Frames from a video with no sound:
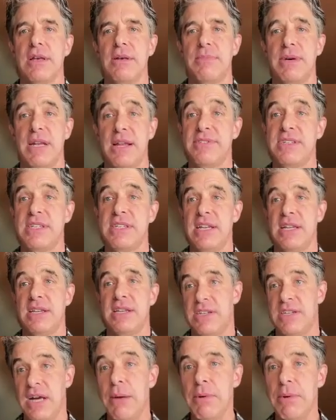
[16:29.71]
But I've seen
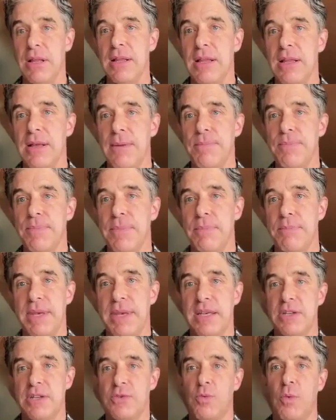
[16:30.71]
it double,
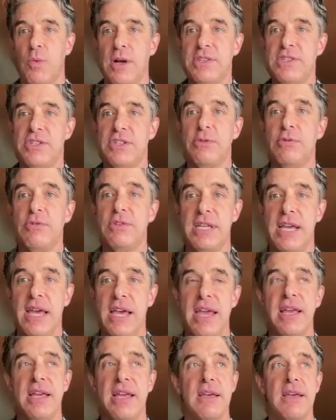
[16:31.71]
because once you
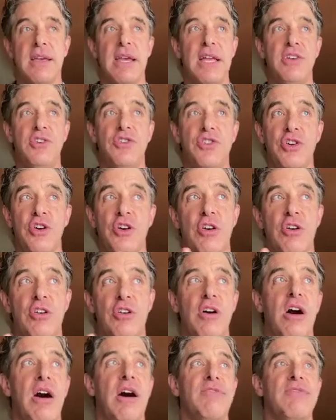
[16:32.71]
take and turn
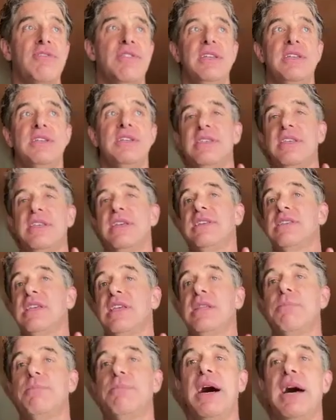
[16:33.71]
off these things
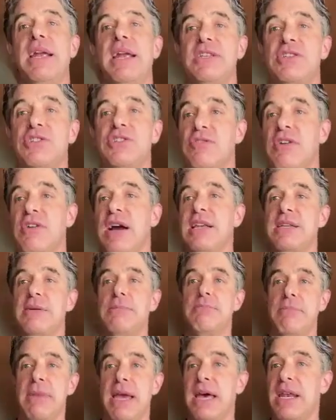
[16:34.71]
that the body's trying to
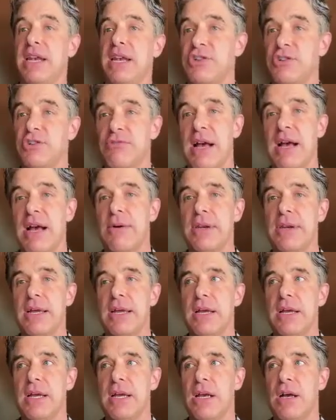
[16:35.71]
manage around,
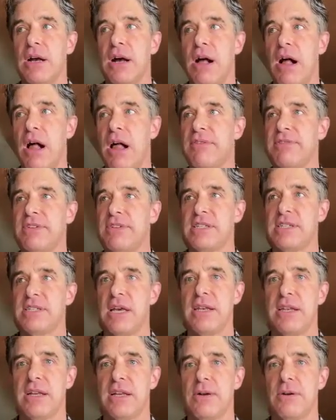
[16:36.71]
all of a
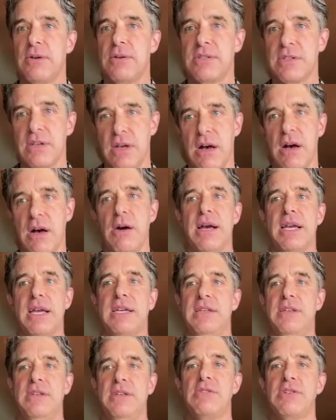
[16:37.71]
sudden it goes, oh, I
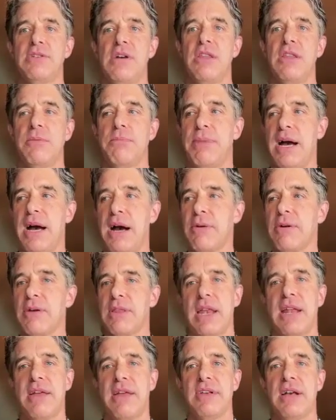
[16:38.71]
can use all the power
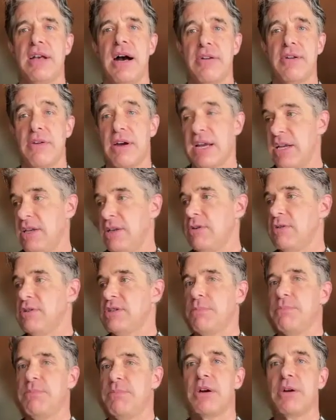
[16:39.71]
that I've got, or I can use
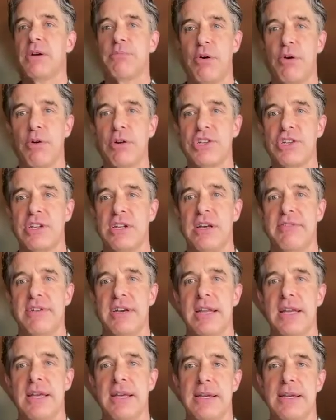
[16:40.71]
a bigger portion of it.